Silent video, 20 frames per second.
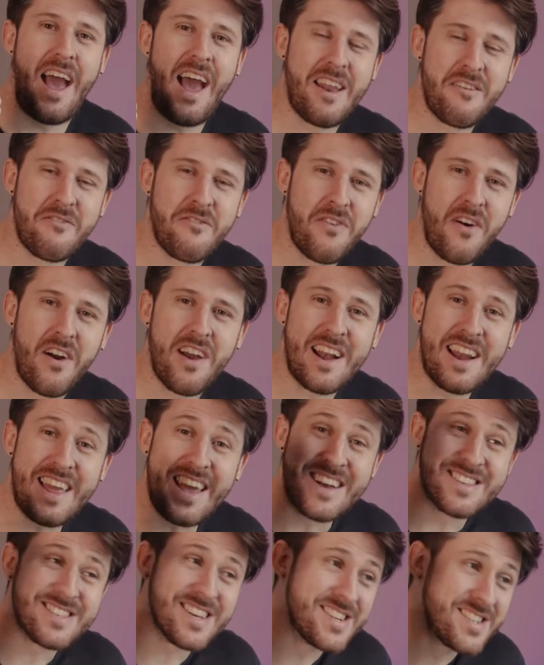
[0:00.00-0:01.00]
And
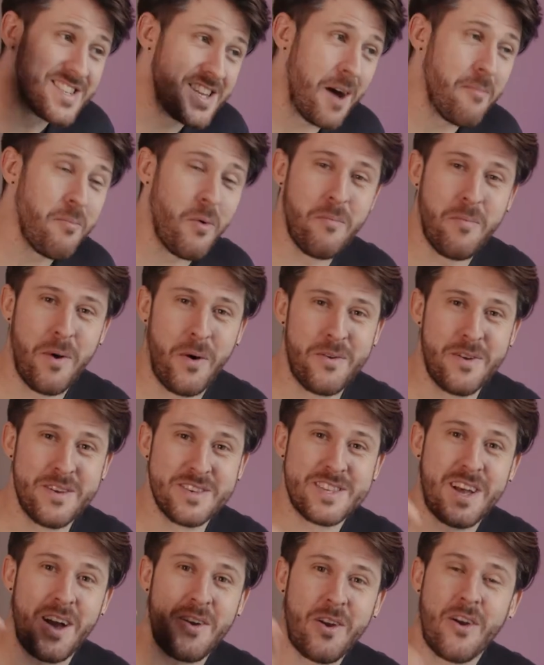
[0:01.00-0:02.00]
finally, as a double
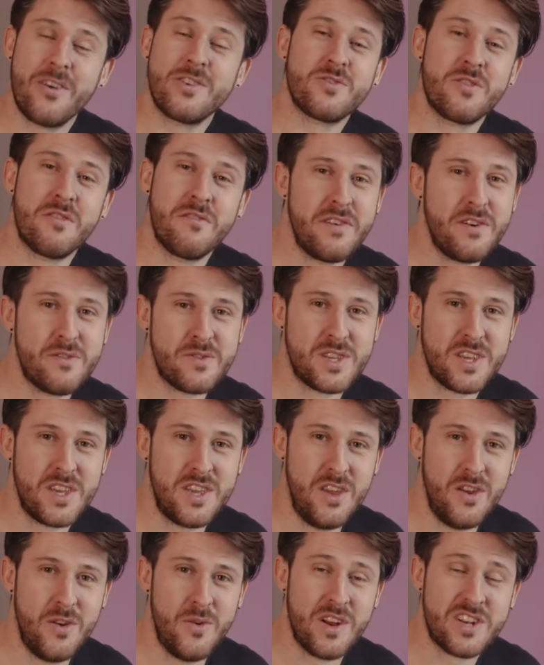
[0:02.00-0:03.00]
bonus, I'm going to reveal to
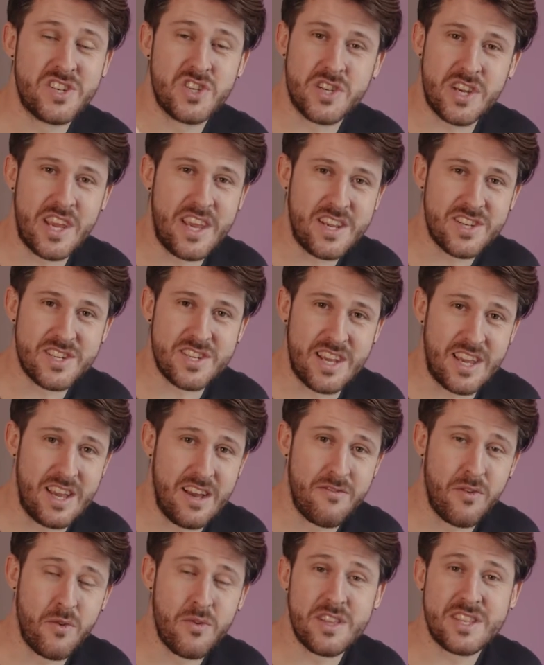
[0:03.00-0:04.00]
you a cheat sheet
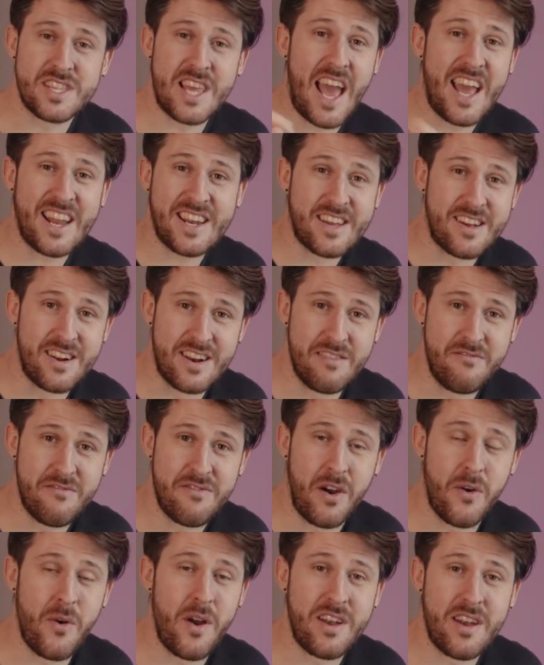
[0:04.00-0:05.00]
of all the technical
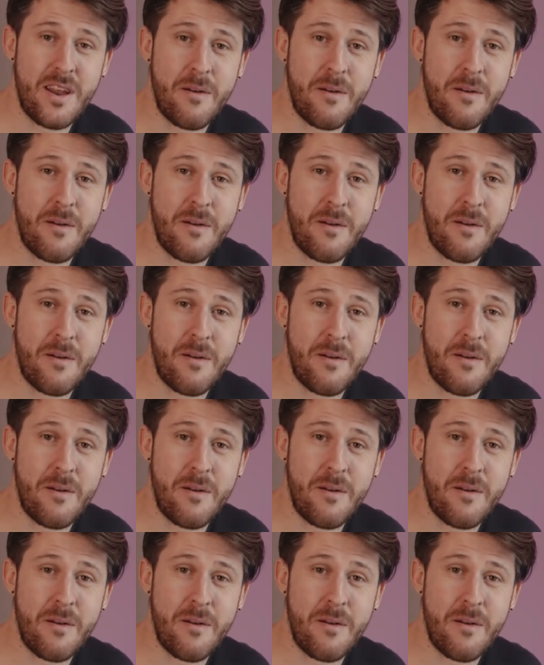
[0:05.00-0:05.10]
info and